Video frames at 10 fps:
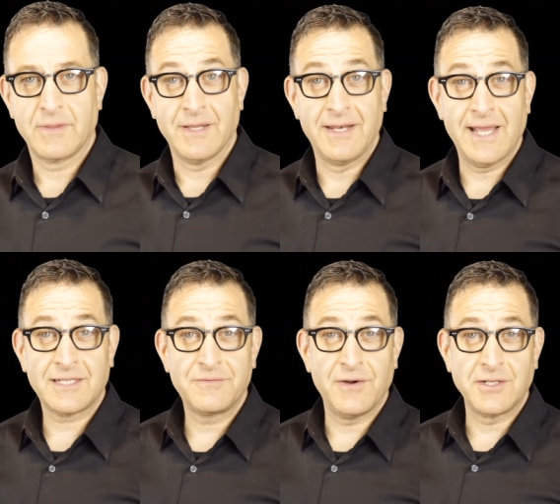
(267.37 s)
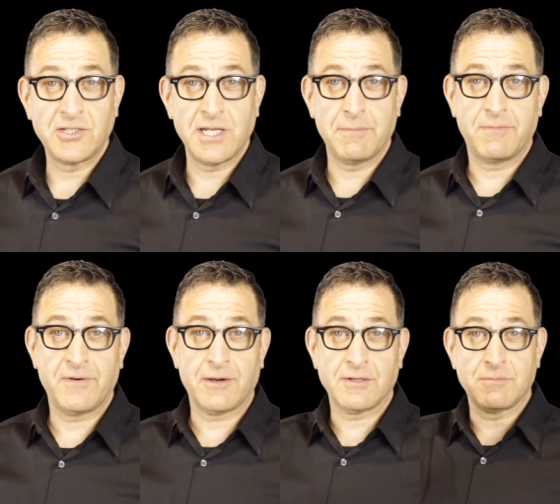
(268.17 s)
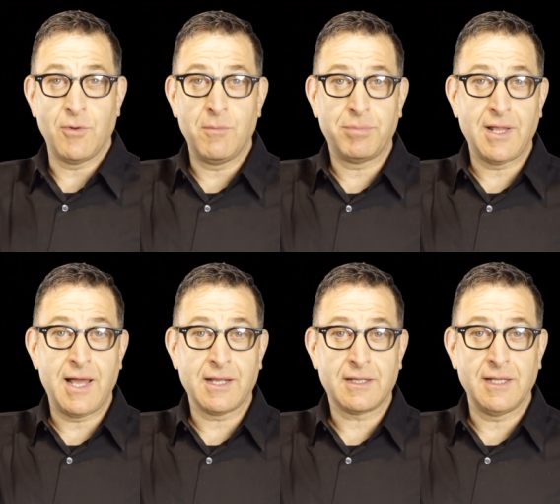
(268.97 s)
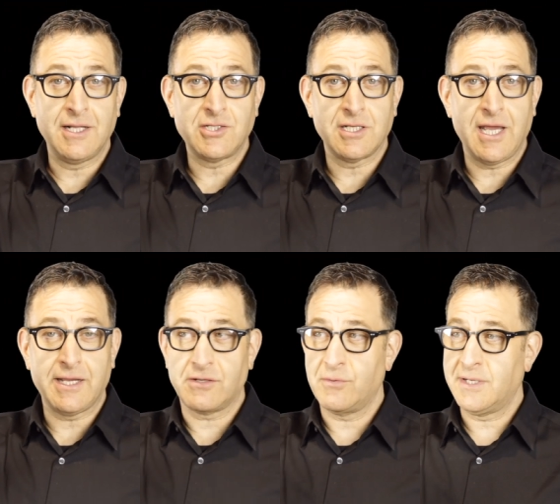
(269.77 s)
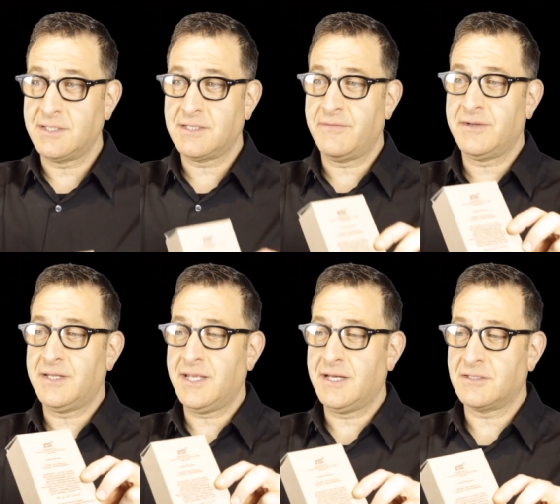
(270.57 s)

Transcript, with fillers: The next fun, cheap fragrance, Mont Blanc Legend Night twenty seventeen.